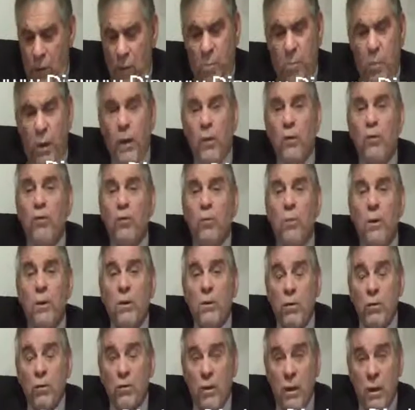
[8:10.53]

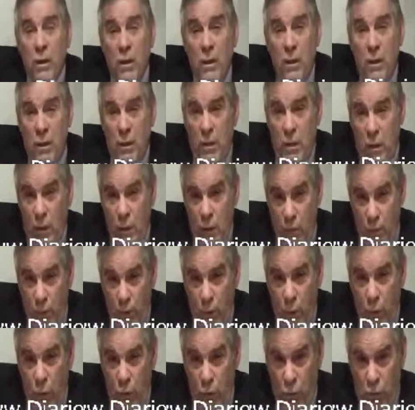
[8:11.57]
punishment is
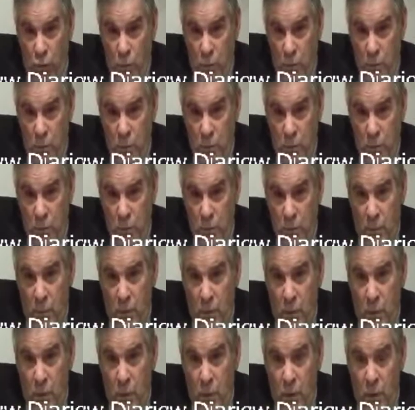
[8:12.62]
partial.
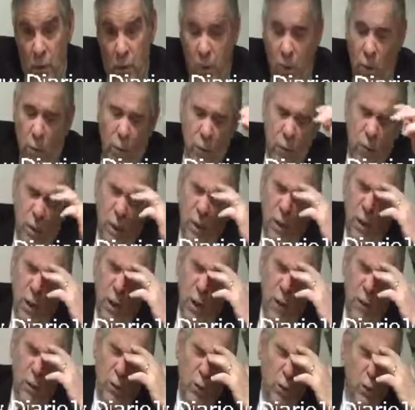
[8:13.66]
Look, there was a
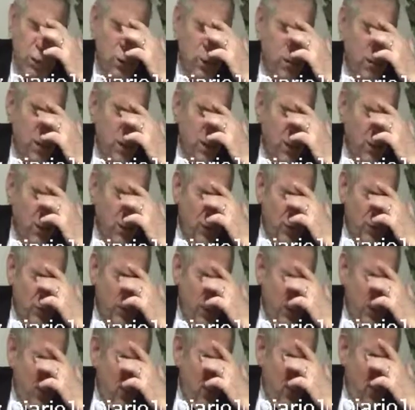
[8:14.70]
guard who was
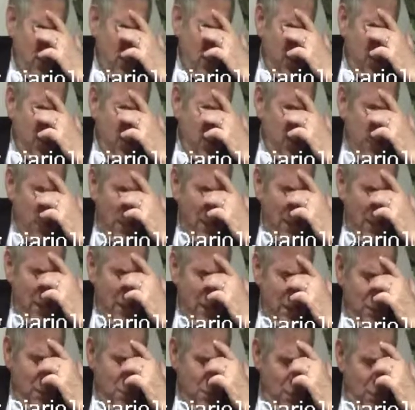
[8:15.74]
punished. I think they made
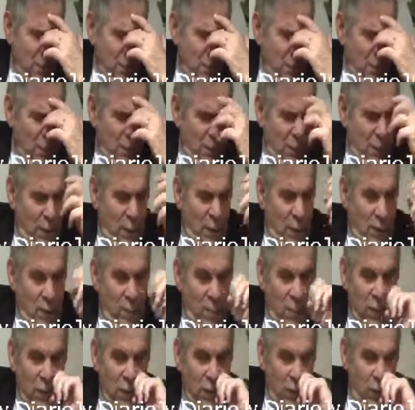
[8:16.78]
it. The
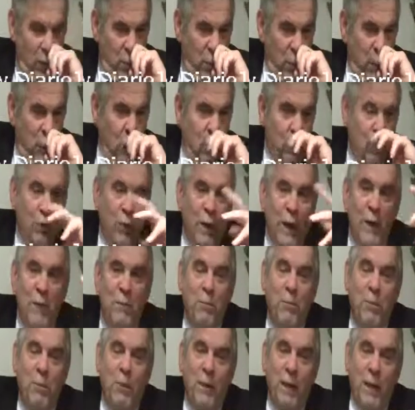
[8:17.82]
punishment was
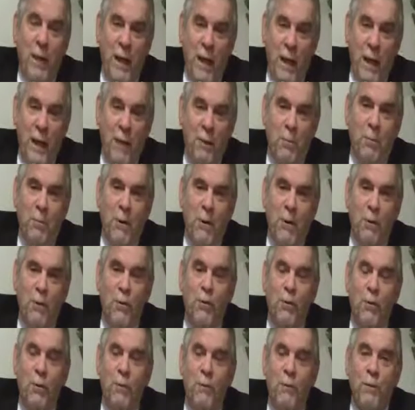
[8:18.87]
8 minutes
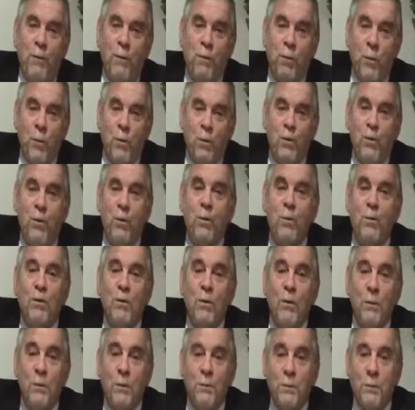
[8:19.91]
for every person who was
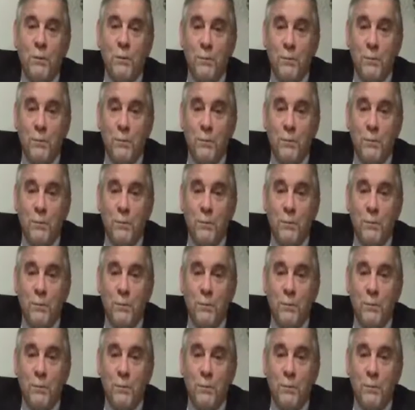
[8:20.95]
killed.